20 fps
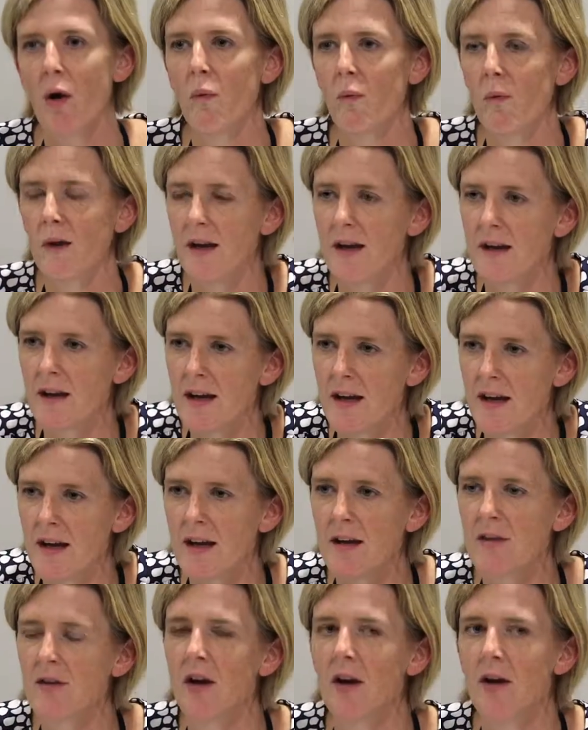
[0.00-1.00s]
We
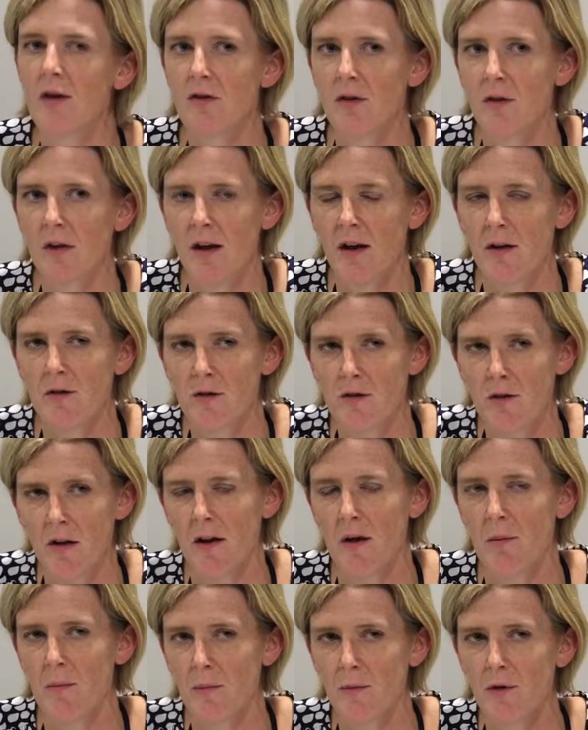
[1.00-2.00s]
need
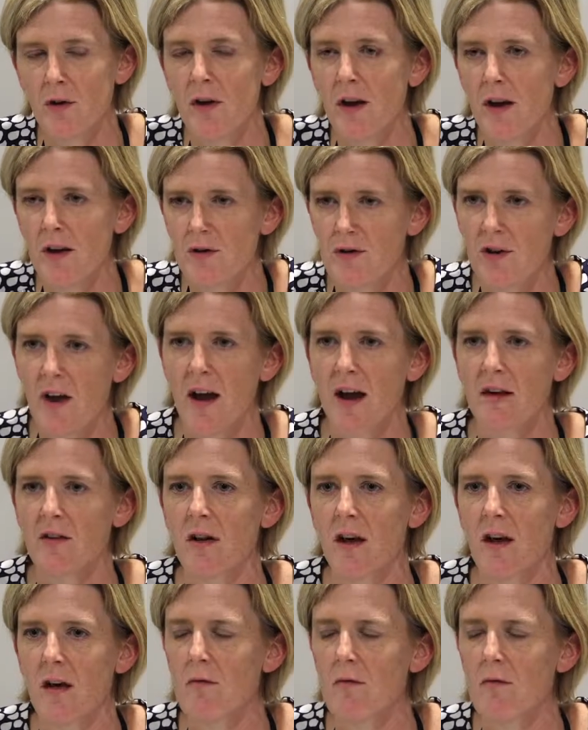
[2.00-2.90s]
to inject